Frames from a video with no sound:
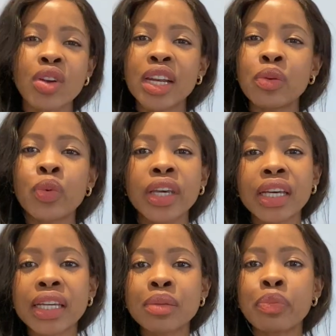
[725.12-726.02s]
really
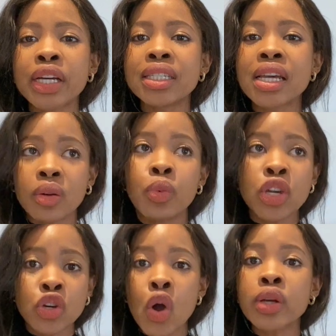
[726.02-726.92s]
weird, but when
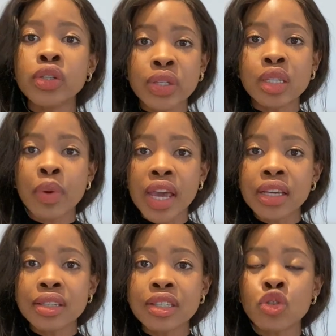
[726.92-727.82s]
you go into
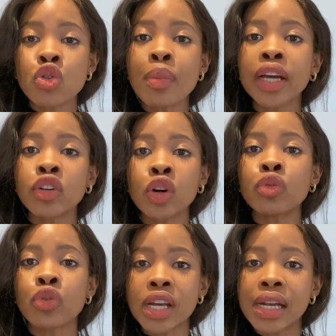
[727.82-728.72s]
space, you might
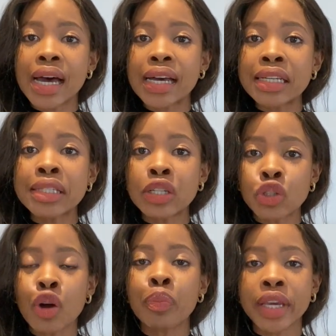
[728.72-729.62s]
not realize
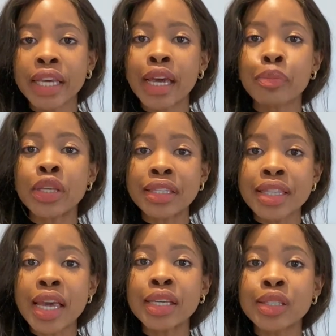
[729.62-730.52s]
that you're picking up these
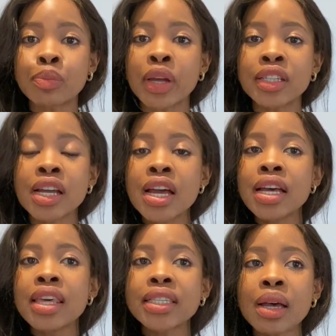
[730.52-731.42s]
things, but
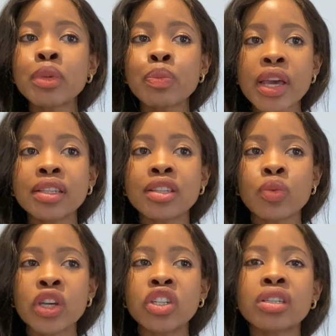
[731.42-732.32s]
there's some spaces
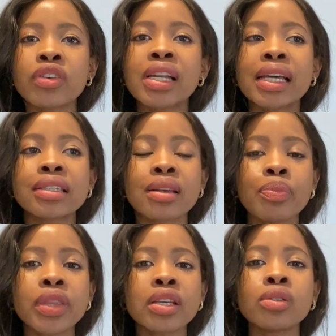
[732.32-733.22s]
where you just feel like
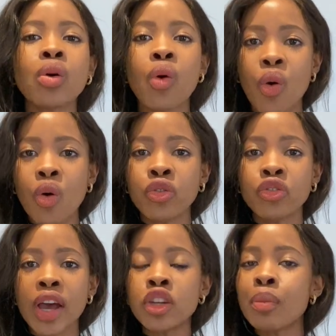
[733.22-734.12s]
something's off
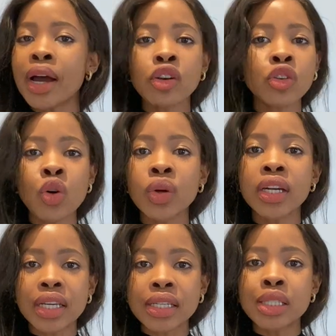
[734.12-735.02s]
and you might not know what
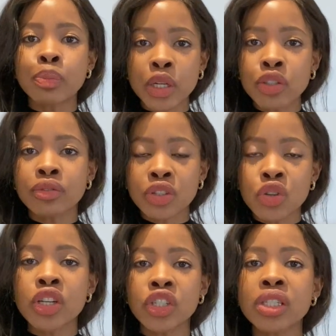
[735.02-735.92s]
it is, but
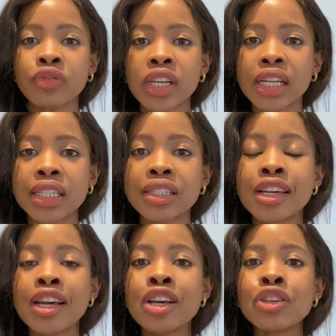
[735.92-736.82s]
you can just feel it.
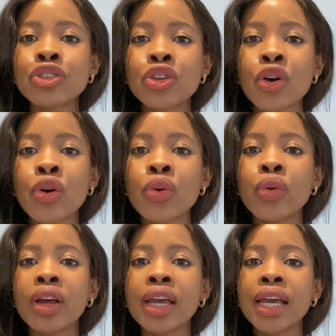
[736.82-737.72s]
So
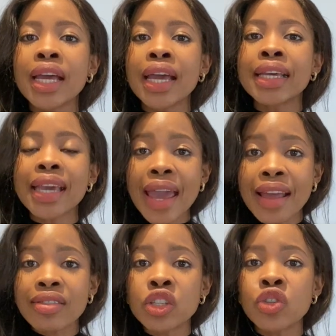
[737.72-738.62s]

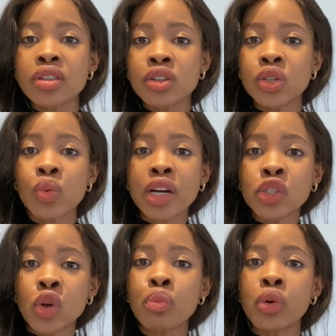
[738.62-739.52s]
again, this is why
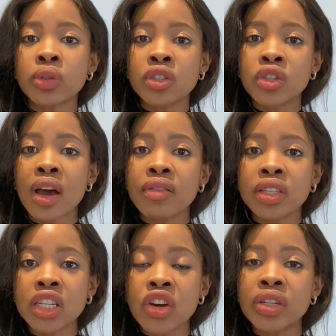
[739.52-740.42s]
it's so important to have
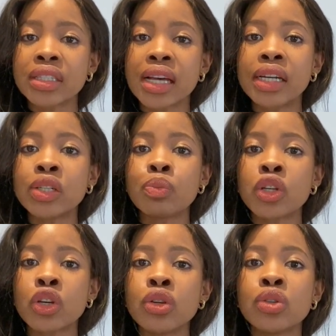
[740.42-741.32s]
interior designers,
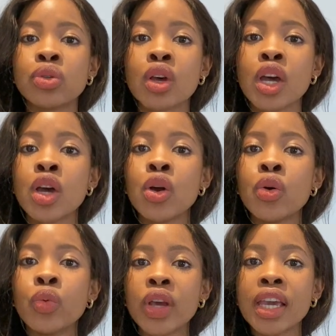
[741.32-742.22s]
because
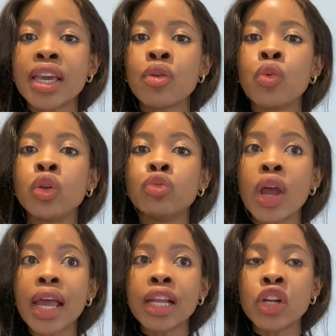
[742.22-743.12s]
we will
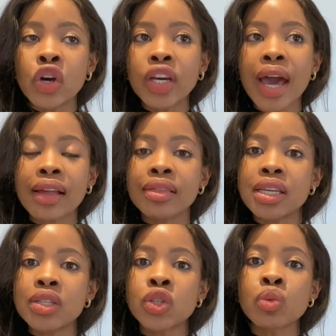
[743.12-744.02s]
really look at
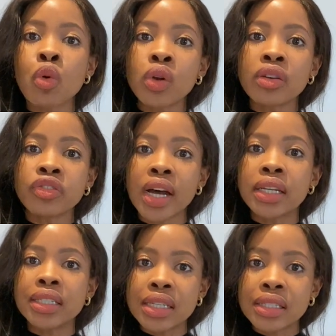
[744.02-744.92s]
the smaller,
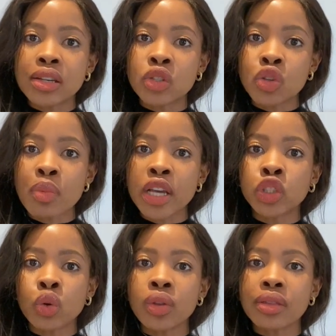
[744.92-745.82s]
finer details to make
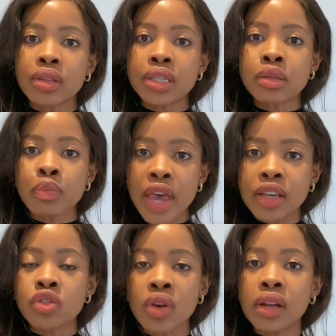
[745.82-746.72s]
sure that the
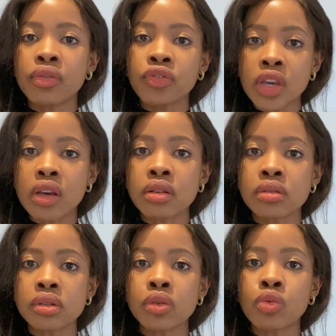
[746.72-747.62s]
space really
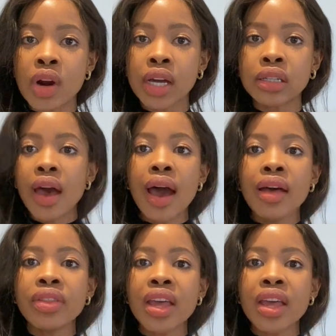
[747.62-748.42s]
feels right. And